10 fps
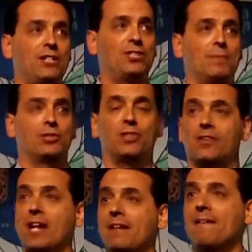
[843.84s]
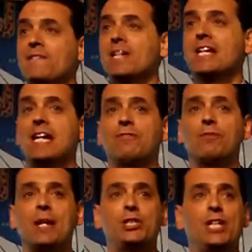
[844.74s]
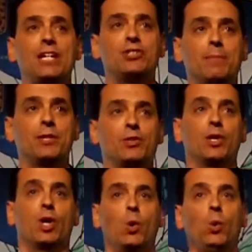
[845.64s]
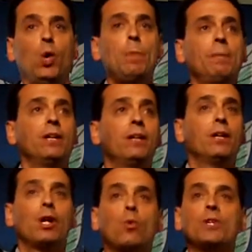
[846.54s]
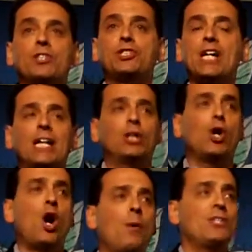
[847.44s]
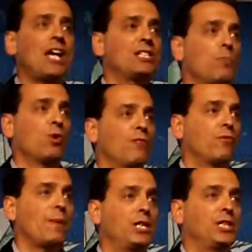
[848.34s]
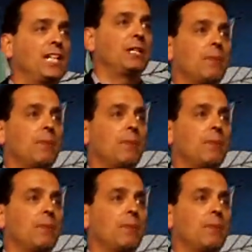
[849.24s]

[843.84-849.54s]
asymmetry, right? Information asymmetry. Whoop! Where the seller always has more information than the